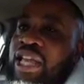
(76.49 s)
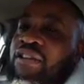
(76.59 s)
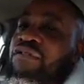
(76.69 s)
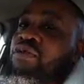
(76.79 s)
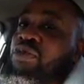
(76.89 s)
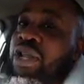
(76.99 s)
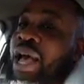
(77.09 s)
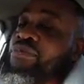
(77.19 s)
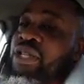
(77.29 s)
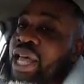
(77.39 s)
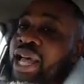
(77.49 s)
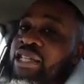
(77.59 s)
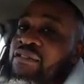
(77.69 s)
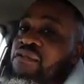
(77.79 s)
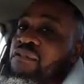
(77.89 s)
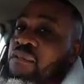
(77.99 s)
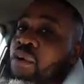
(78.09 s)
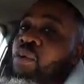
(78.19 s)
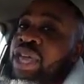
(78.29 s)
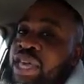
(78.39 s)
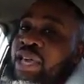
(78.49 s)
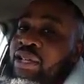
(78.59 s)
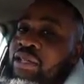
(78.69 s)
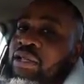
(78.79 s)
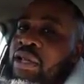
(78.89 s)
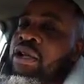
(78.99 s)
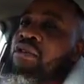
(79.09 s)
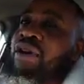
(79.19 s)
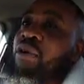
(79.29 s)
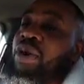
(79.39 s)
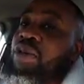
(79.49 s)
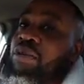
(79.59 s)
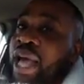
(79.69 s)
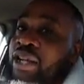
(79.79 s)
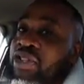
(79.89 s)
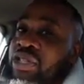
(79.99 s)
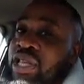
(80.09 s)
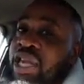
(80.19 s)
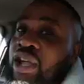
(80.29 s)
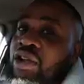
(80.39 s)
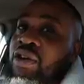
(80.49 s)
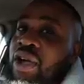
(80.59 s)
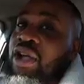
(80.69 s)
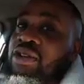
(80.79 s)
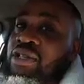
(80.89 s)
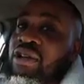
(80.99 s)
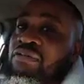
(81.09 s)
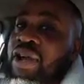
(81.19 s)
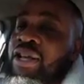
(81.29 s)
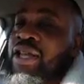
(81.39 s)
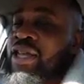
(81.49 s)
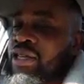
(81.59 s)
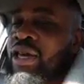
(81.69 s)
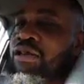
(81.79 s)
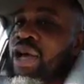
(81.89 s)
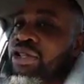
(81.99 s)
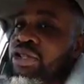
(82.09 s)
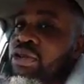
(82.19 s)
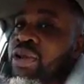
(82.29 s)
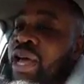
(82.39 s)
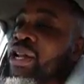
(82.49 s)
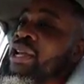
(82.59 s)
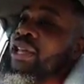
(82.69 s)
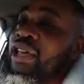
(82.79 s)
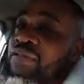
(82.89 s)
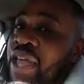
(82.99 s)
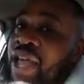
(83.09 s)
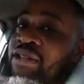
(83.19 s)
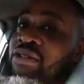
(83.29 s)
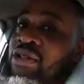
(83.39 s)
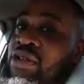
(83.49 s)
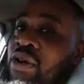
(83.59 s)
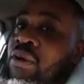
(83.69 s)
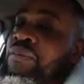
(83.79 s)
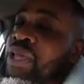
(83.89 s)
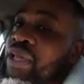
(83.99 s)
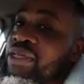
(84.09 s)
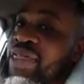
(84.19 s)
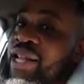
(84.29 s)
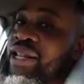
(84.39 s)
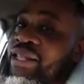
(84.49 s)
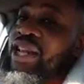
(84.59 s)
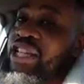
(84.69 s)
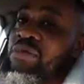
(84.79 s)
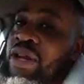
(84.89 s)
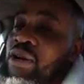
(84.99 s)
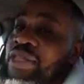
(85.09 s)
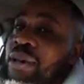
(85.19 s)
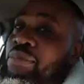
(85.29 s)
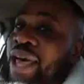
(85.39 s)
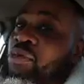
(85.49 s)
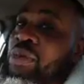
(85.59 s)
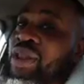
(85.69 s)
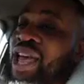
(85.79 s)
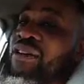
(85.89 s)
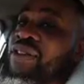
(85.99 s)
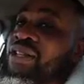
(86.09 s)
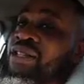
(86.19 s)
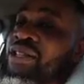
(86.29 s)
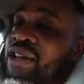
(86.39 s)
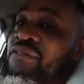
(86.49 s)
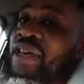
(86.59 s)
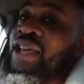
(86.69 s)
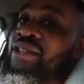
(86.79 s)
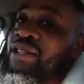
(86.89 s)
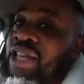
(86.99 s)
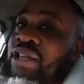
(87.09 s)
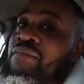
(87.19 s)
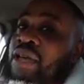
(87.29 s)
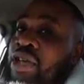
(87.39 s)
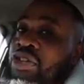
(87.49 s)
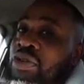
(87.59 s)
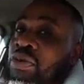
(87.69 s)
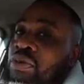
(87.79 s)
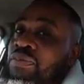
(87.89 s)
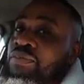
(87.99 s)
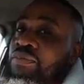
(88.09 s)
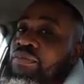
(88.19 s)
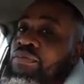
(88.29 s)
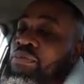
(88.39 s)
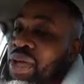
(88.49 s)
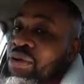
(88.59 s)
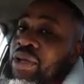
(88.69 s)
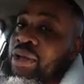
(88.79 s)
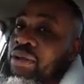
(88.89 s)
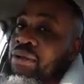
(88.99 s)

Like, I'm just asking for 4 weekends, right, where you actually take care of your hair yourself, right? Can you actually do that? If the answer is no, then this lets me know that black women having a self-esteem issue. Period.